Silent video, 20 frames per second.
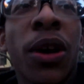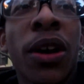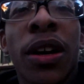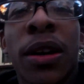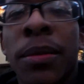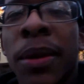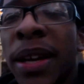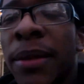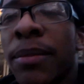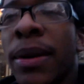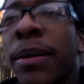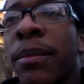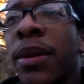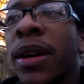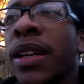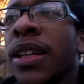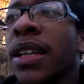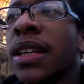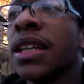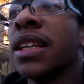work, make my
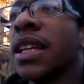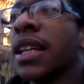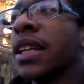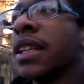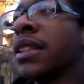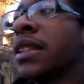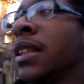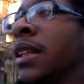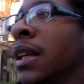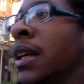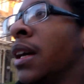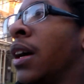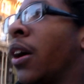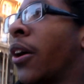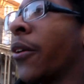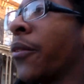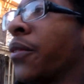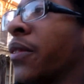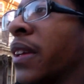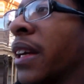money again.
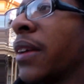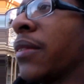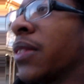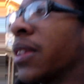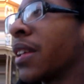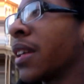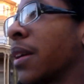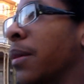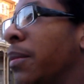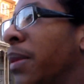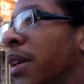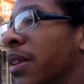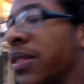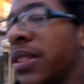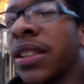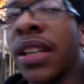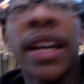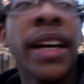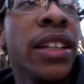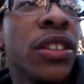Hopefully everything will be on
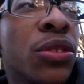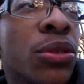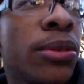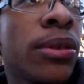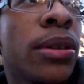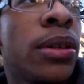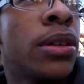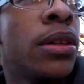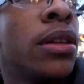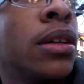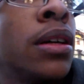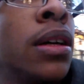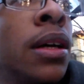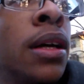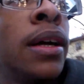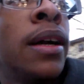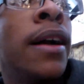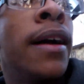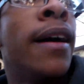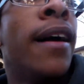schedule.
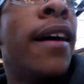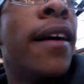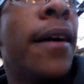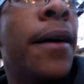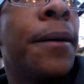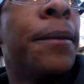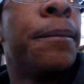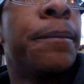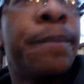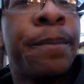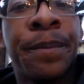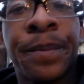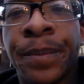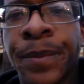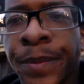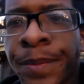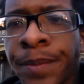Um,